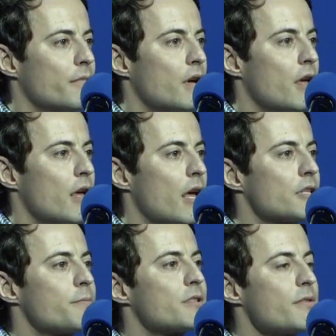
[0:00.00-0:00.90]
Yeah. And
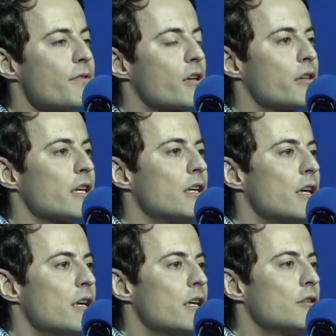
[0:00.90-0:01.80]
specifically,
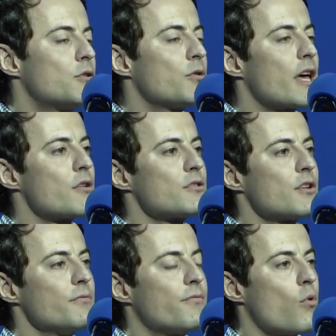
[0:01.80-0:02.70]
in
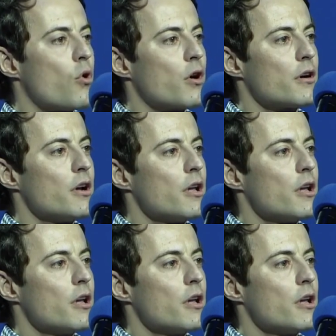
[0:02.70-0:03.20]
2004,